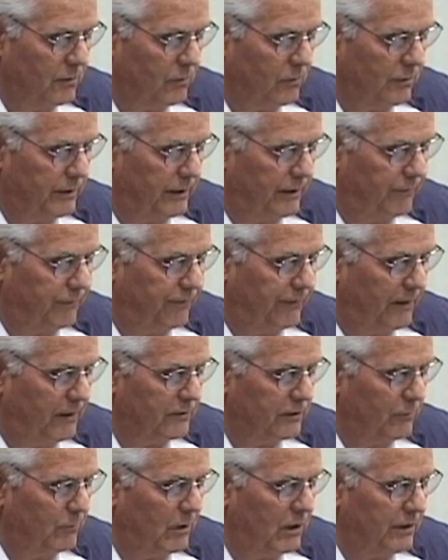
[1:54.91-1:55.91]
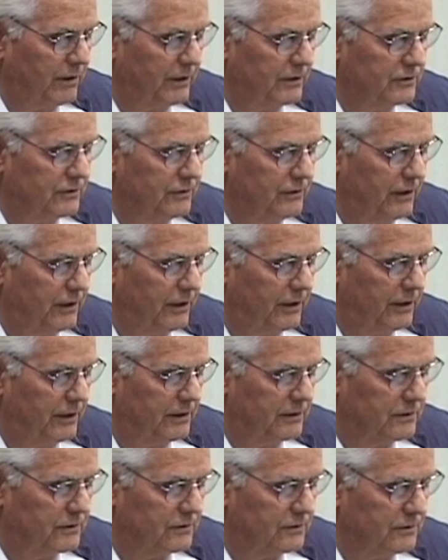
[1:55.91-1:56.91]
where they found him on his
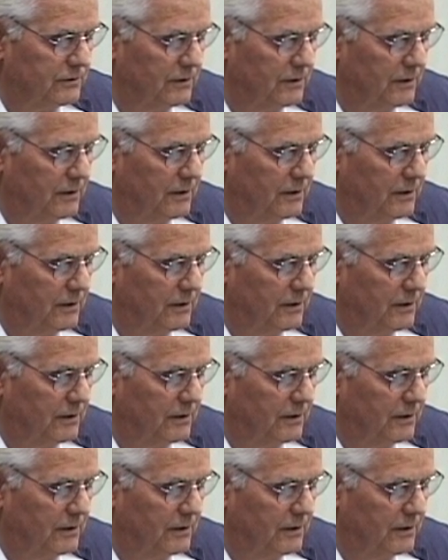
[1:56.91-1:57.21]
knees,